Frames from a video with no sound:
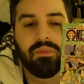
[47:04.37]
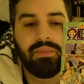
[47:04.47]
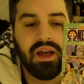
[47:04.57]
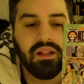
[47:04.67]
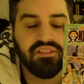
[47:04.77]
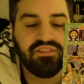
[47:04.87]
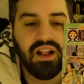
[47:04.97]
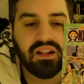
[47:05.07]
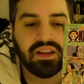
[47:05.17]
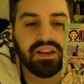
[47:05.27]
but Pell the
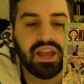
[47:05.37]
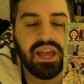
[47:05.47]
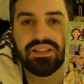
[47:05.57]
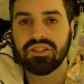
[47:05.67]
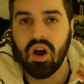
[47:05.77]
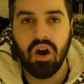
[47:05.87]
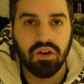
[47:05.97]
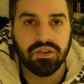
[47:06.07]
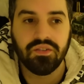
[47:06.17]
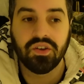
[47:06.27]
Falcon is
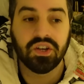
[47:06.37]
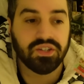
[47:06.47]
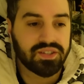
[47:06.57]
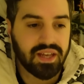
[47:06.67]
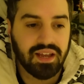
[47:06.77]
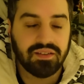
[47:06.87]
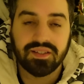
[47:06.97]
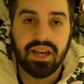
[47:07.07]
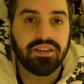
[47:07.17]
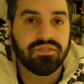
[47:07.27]
on the good side, the
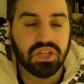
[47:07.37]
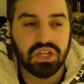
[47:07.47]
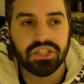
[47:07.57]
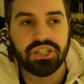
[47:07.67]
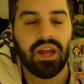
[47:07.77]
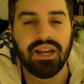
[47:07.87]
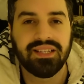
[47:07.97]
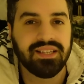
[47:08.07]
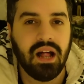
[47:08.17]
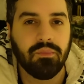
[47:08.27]
side of good, and he
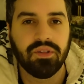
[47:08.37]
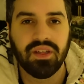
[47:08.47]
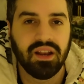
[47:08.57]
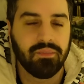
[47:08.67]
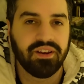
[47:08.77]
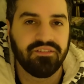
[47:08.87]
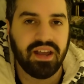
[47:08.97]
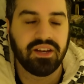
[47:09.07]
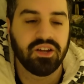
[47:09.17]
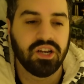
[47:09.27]
did help with a little bit of
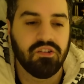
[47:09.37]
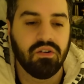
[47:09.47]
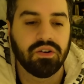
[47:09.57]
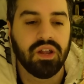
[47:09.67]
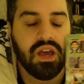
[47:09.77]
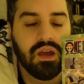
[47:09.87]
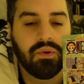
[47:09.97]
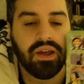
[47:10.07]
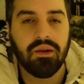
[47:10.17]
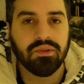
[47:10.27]
fighting earlier on,
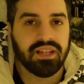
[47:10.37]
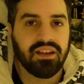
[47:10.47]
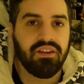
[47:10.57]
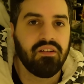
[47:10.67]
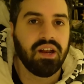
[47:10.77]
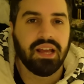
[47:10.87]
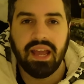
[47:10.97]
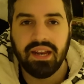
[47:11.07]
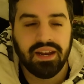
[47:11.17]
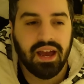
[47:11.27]
but he was like very like
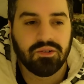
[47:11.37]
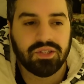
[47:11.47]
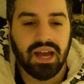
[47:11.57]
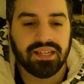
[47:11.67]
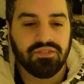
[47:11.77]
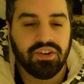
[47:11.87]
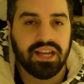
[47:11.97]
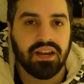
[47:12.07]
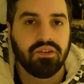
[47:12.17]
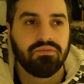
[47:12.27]
in and out. I didn't really
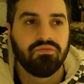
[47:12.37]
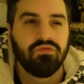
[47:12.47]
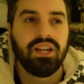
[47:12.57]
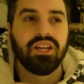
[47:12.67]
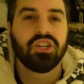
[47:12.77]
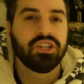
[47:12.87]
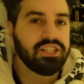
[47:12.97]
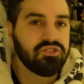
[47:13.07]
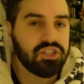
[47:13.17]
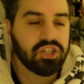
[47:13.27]
get a really good
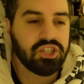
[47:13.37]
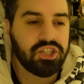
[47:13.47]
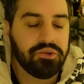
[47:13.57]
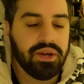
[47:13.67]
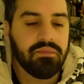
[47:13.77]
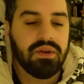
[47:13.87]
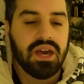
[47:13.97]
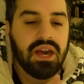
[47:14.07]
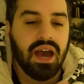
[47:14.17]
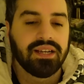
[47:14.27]
introduction to him.
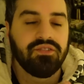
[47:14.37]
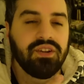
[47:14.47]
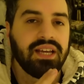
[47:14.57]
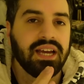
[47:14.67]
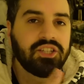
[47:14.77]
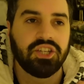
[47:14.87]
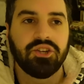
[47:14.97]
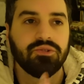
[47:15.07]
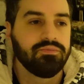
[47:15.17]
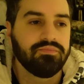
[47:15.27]
I didn't really get
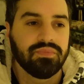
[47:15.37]
to